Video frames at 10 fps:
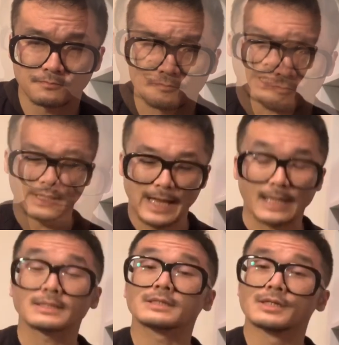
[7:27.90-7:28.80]

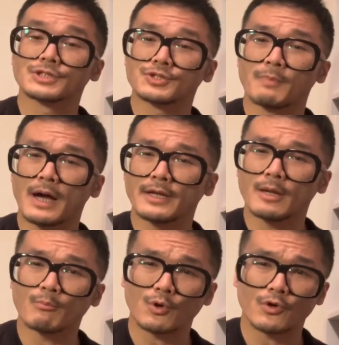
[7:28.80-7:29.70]
Next, spine
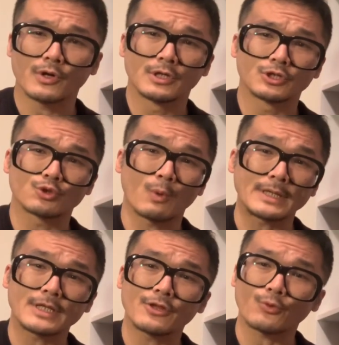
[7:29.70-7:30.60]
number
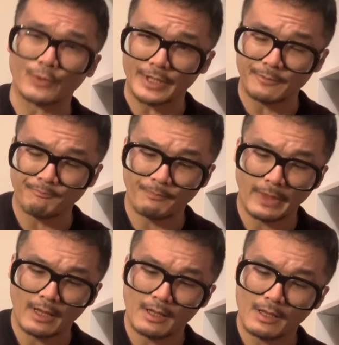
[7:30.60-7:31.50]
23.
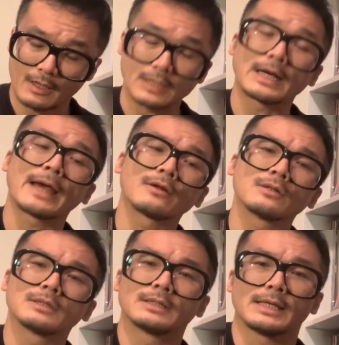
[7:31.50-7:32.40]
The
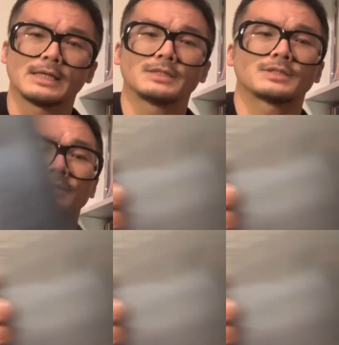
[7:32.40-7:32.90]
title is